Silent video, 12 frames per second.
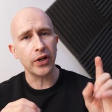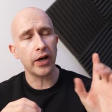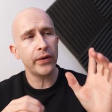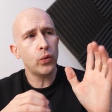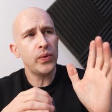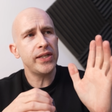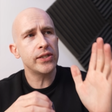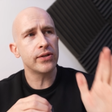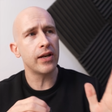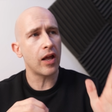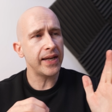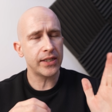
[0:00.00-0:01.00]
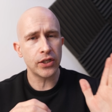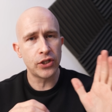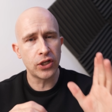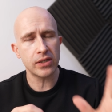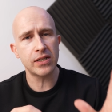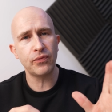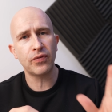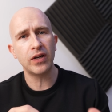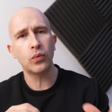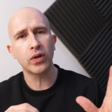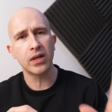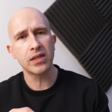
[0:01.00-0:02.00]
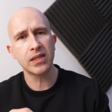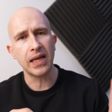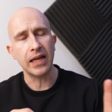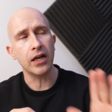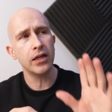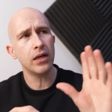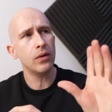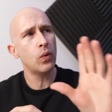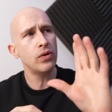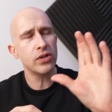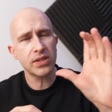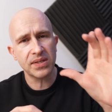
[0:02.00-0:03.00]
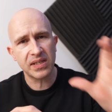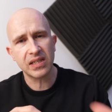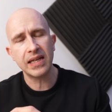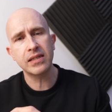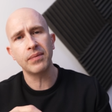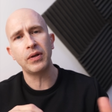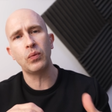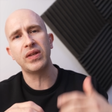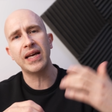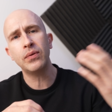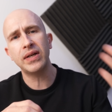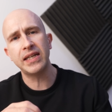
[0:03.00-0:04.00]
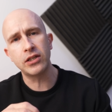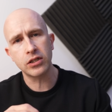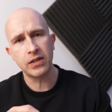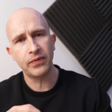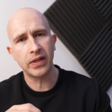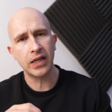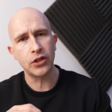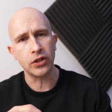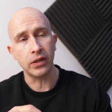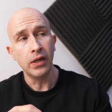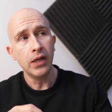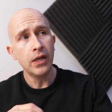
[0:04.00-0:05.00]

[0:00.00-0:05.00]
I always like to justify what I say. I won't just say something without any justification.